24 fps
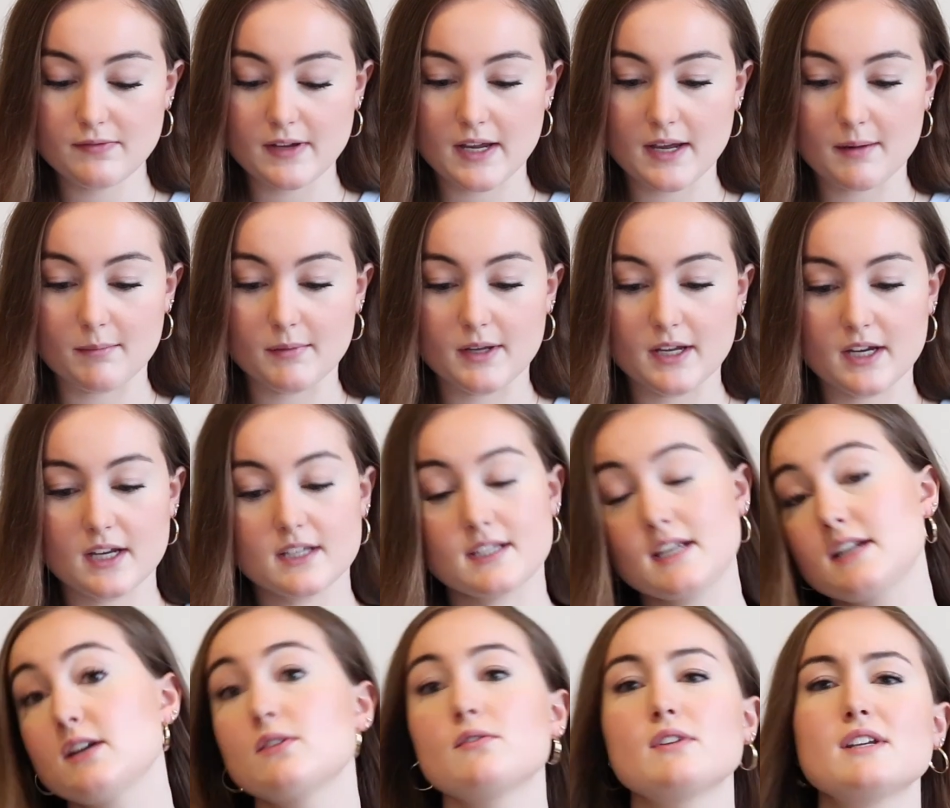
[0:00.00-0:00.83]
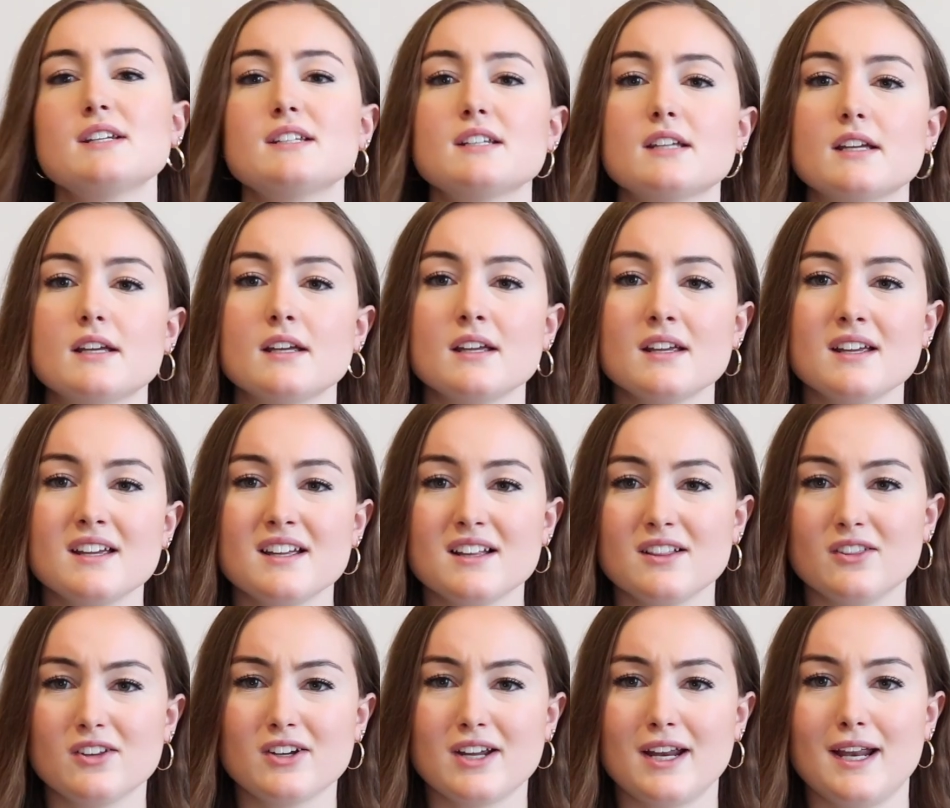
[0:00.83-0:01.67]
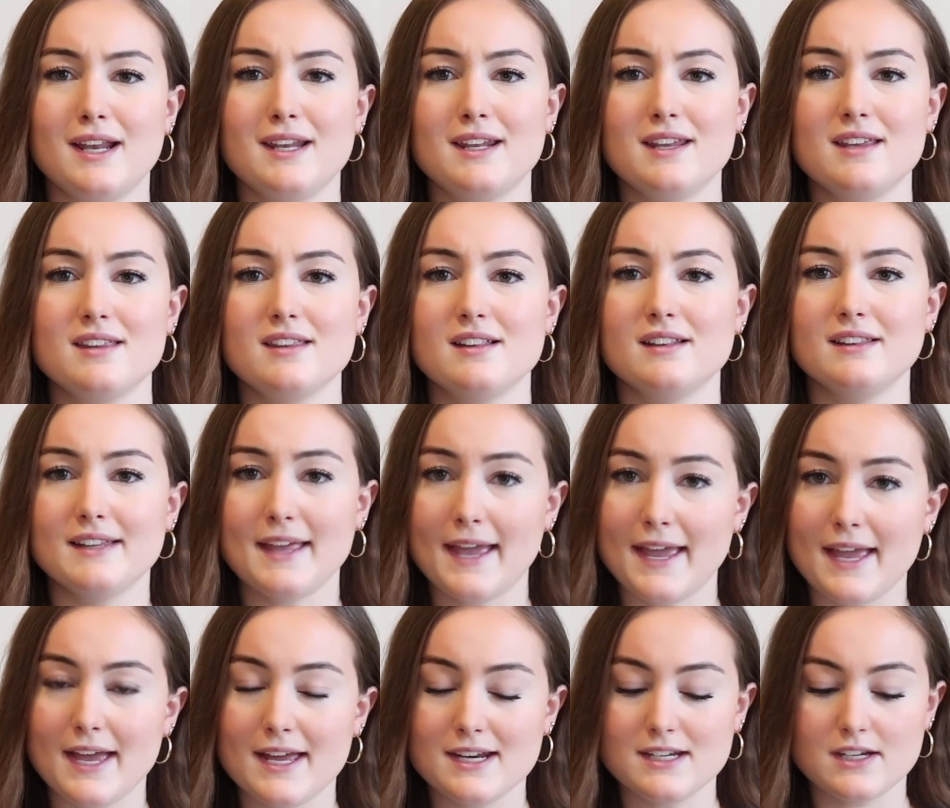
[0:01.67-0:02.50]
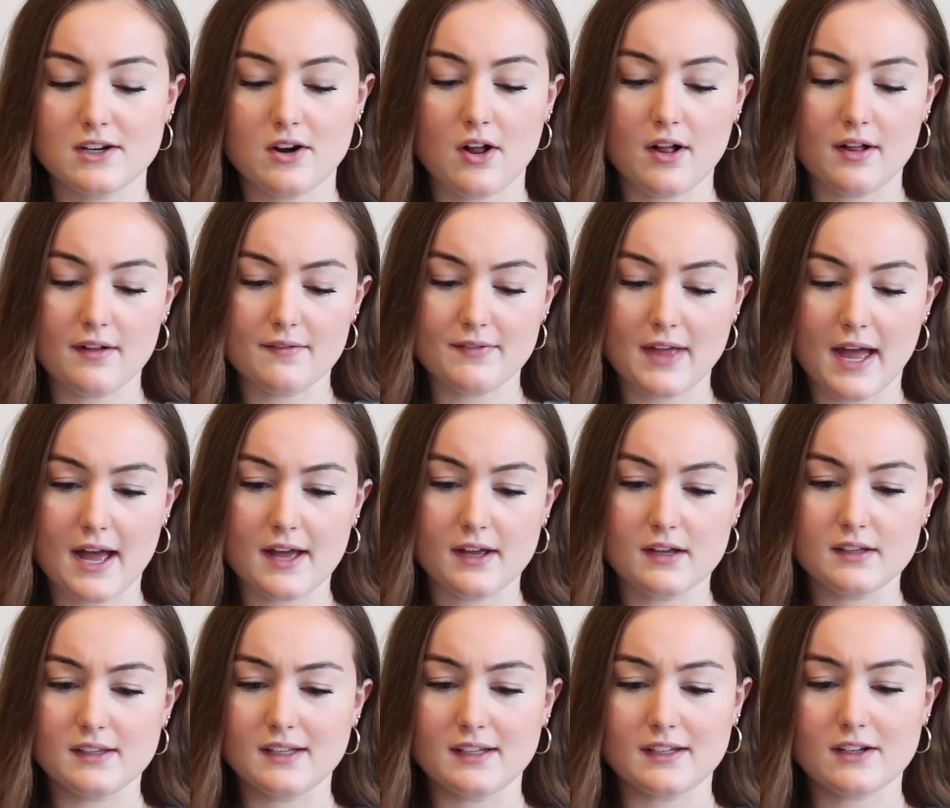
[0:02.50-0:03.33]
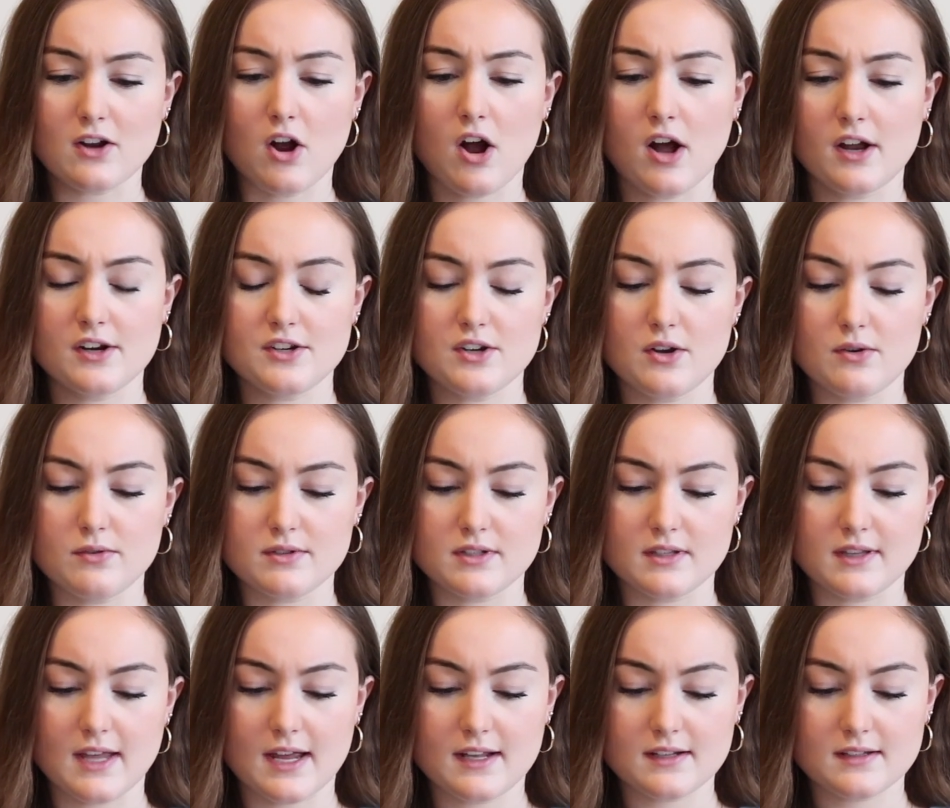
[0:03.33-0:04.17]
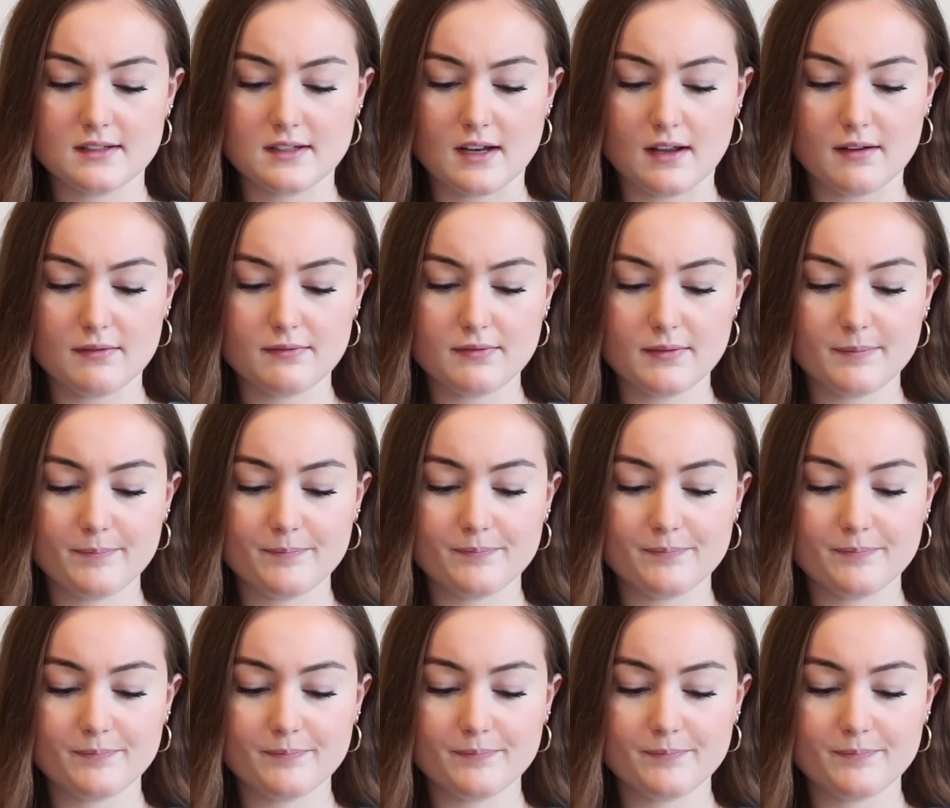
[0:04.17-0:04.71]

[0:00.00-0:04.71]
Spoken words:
family, because I don't need to look at any of the land and all of that, and the condos and that stuff.